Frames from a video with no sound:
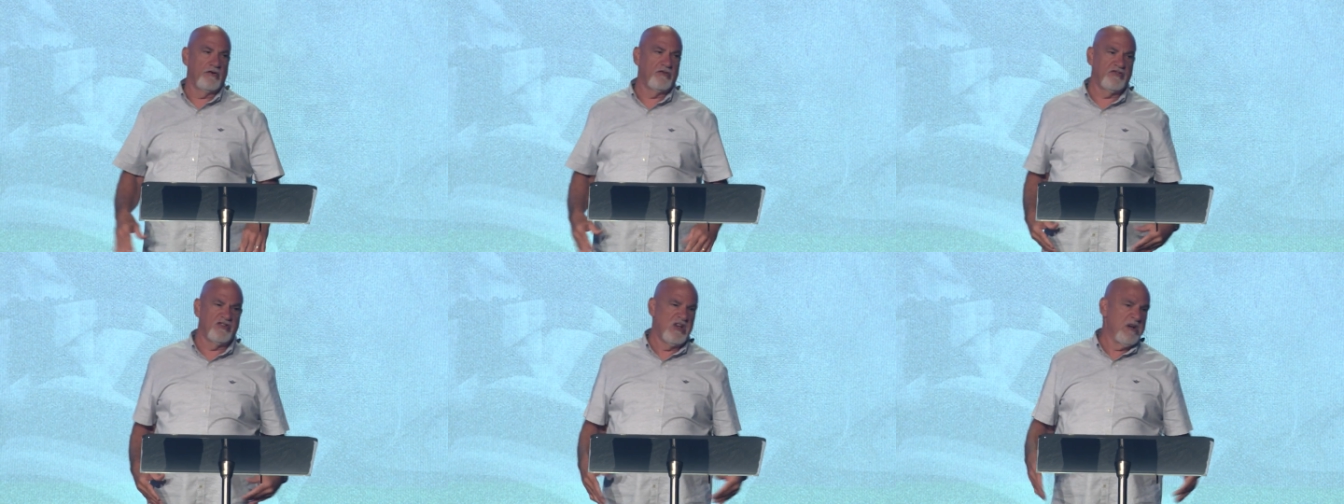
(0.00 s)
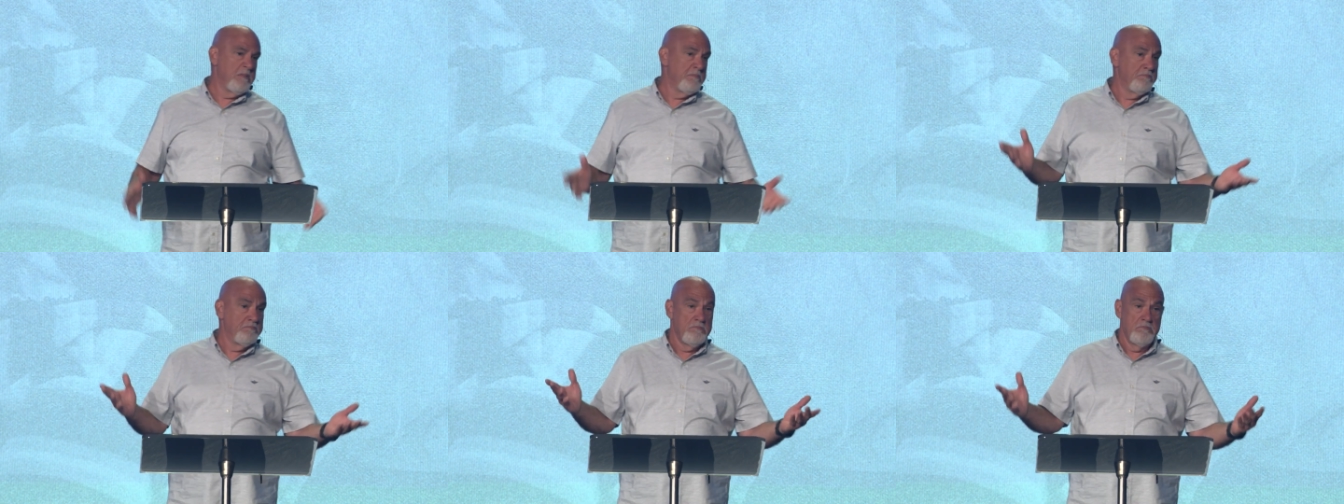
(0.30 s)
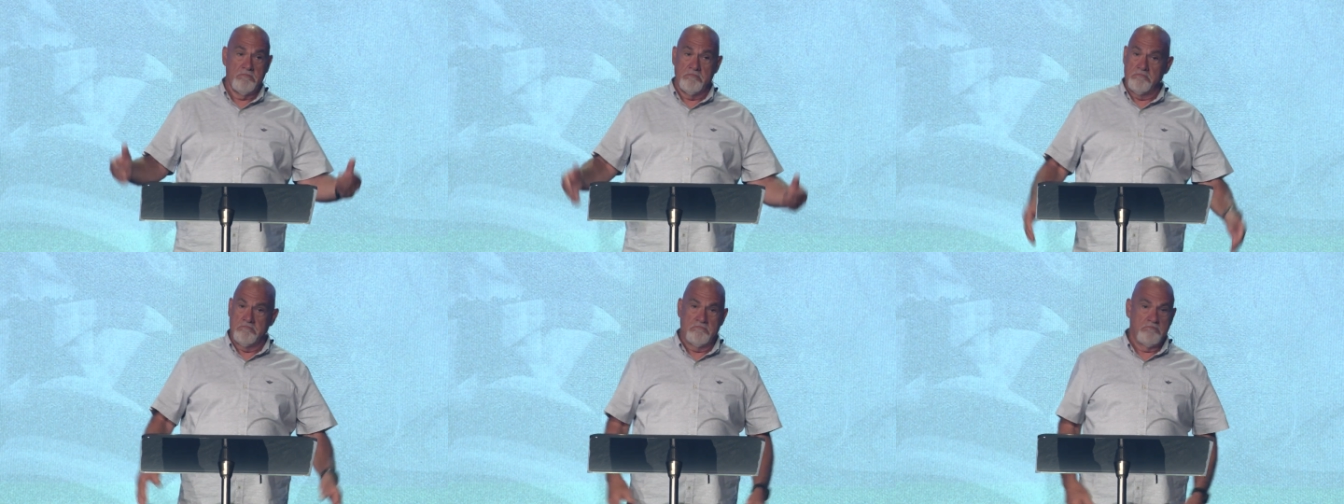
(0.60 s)
Some
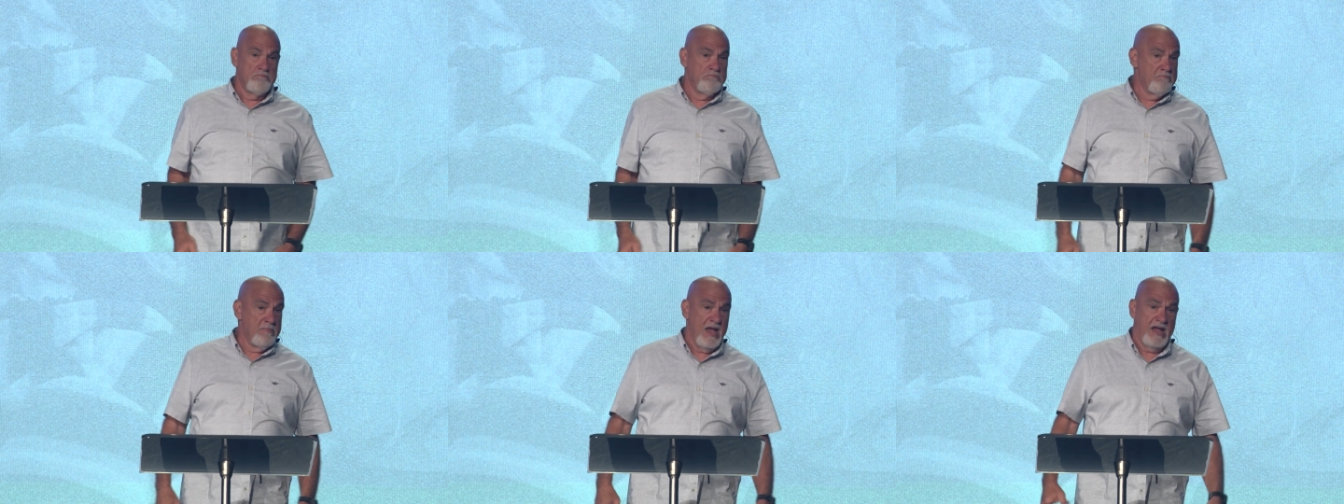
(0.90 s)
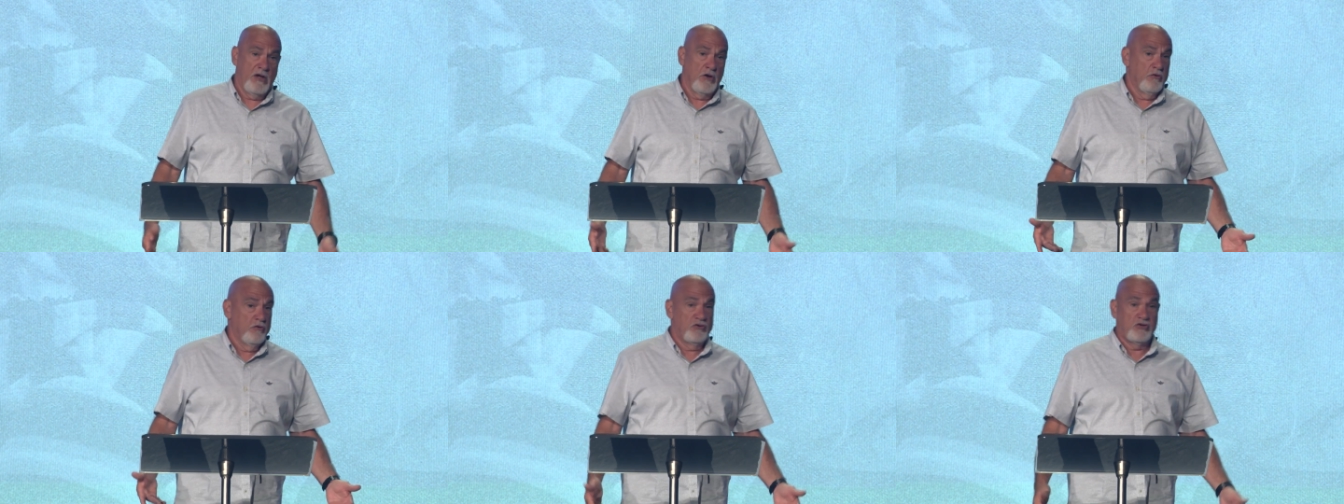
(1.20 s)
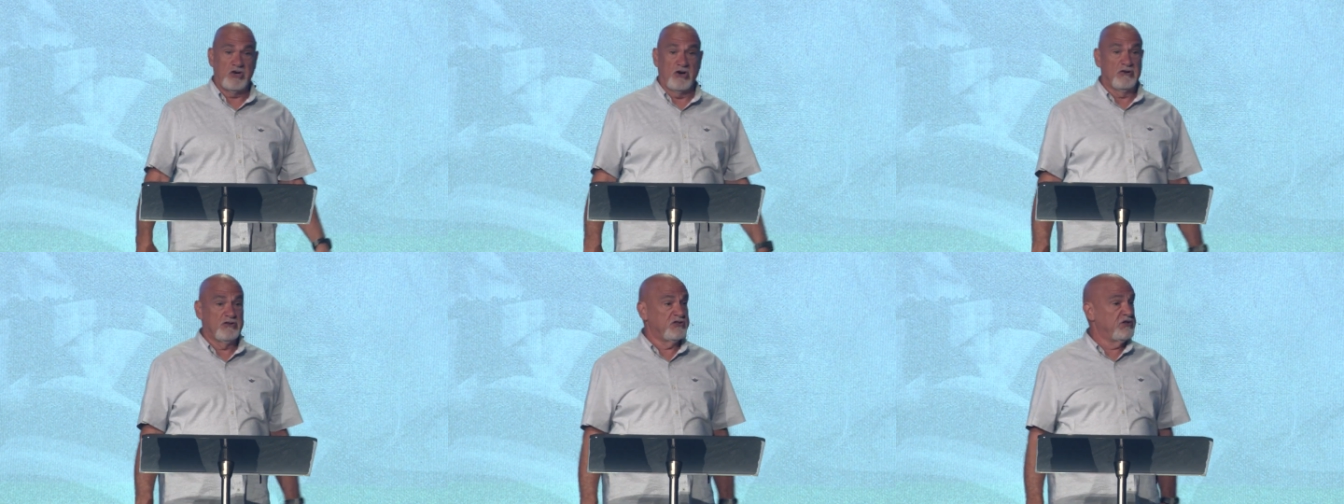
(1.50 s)
may go to
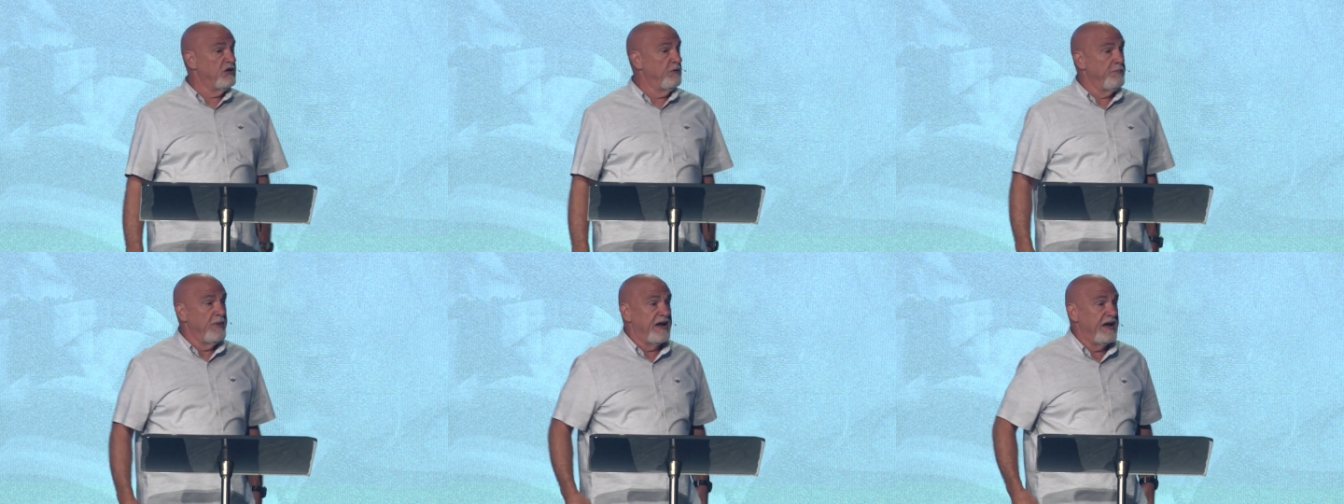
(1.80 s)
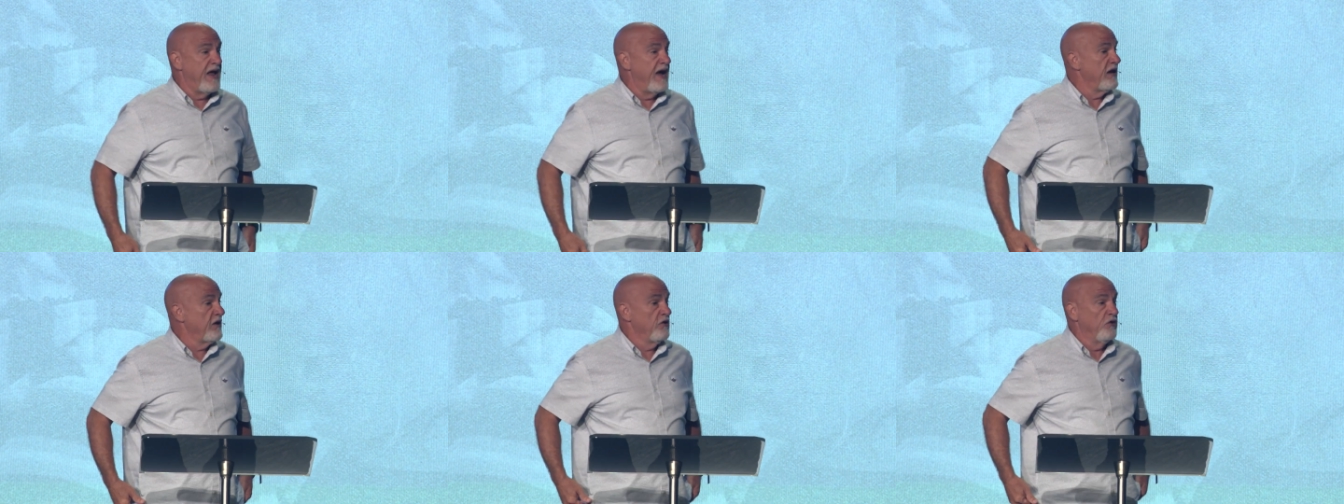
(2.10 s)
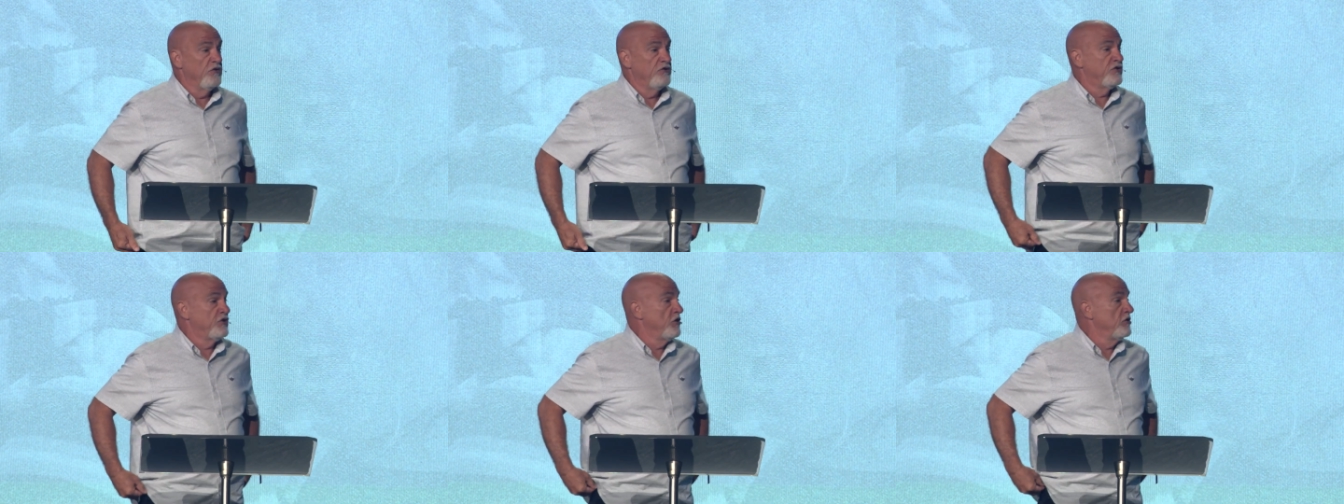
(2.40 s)
church, some may not go
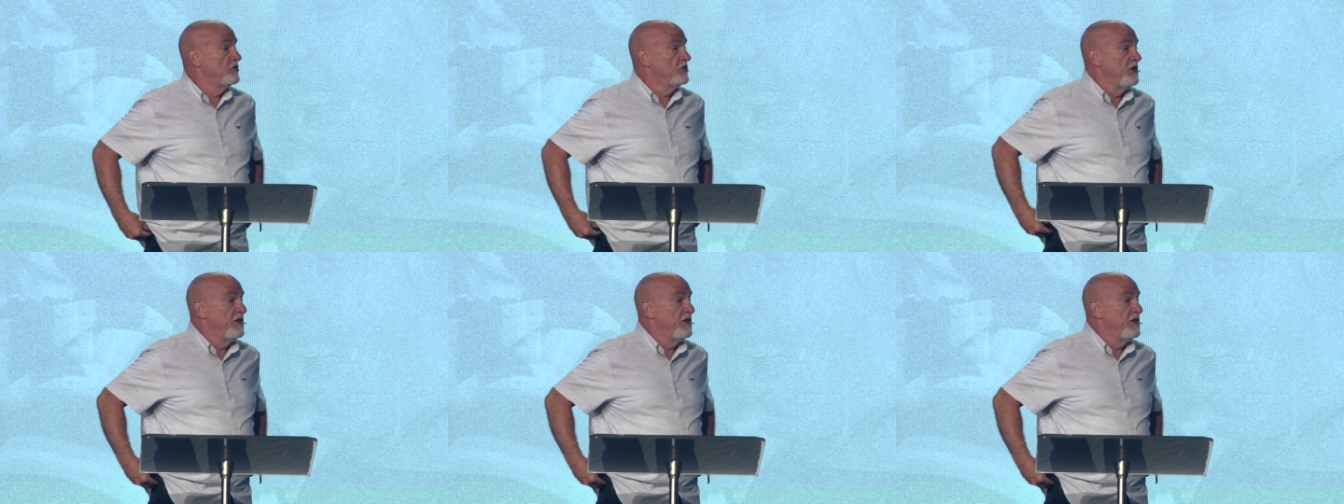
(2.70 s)
to church.